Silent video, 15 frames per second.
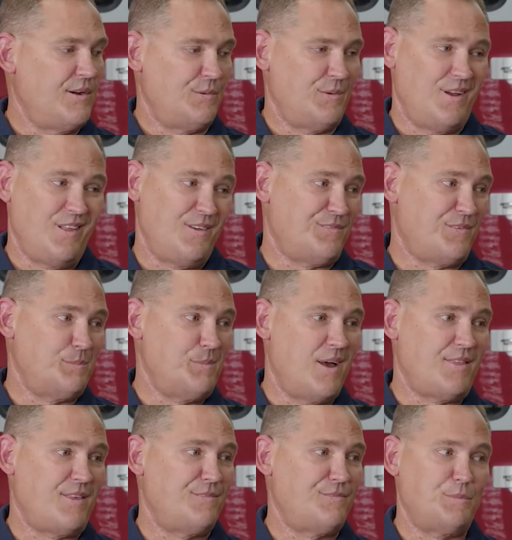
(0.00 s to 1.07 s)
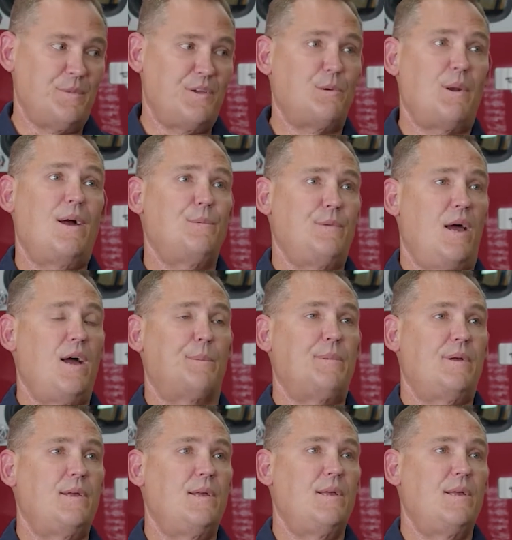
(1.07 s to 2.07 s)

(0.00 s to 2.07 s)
really from nothing, from the ground up.